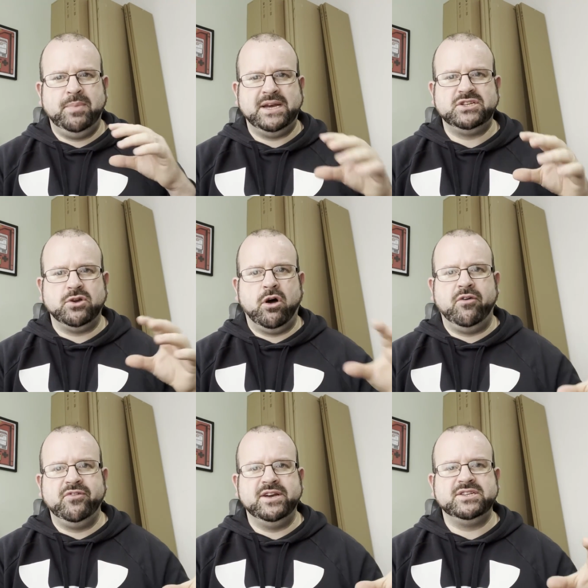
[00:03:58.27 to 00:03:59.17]
best
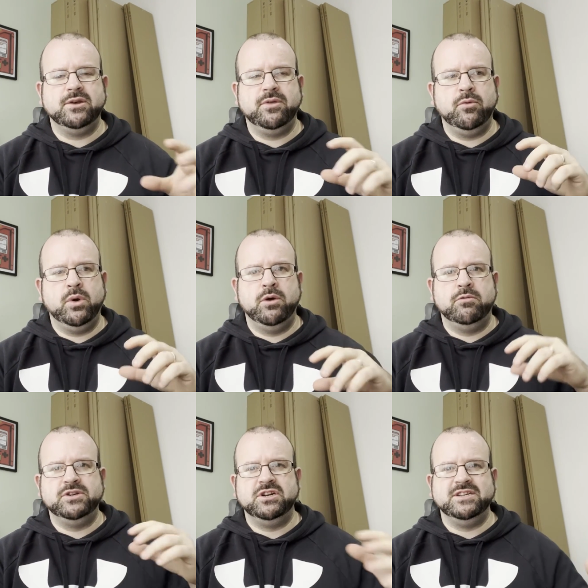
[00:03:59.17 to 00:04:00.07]
offer, so they were
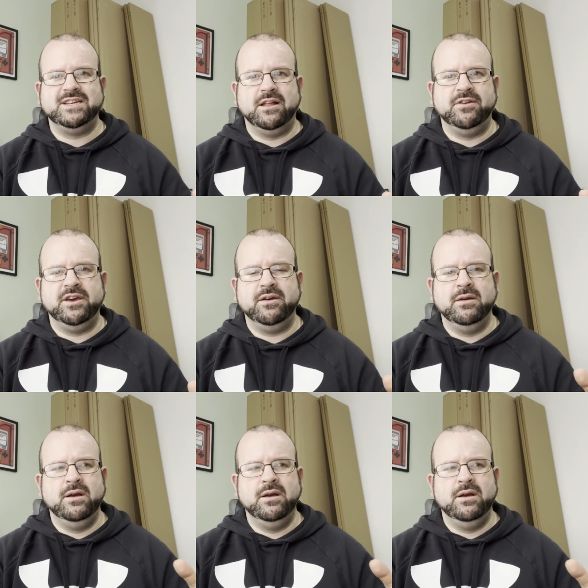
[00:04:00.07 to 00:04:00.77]
originally selling it,